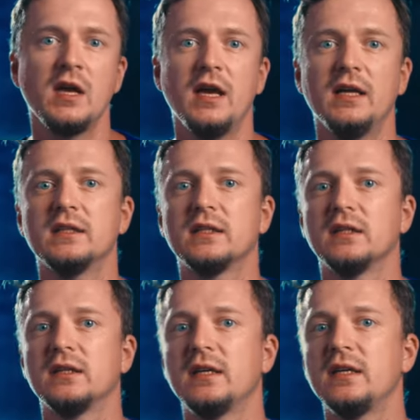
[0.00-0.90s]
And
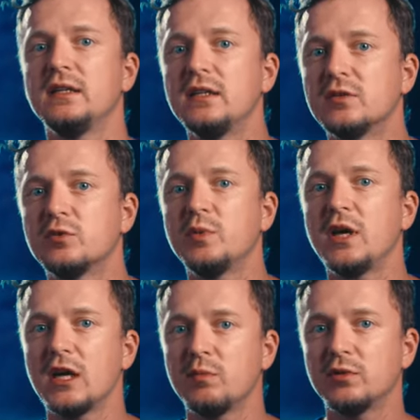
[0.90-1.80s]
uh, they need to be
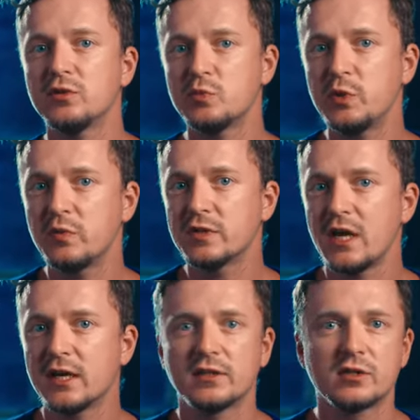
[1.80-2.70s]
able to speak with
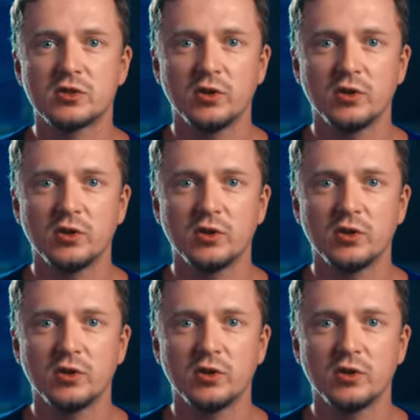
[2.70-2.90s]
actors,